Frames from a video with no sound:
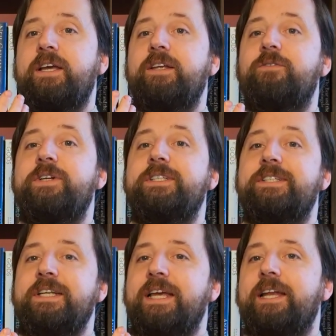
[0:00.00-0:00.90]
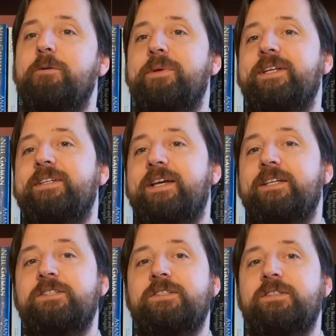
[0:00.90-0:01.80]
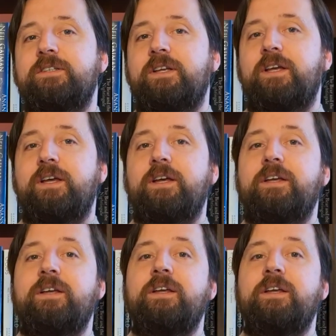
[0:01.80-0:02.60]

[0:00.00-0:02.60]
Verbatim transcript: it reads the enigmatic text, uh,